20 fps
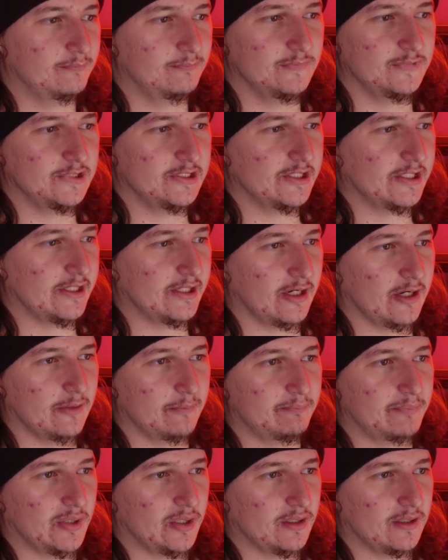
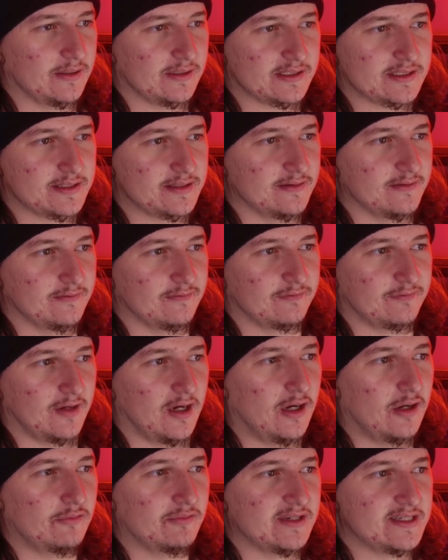bollocks of, oh,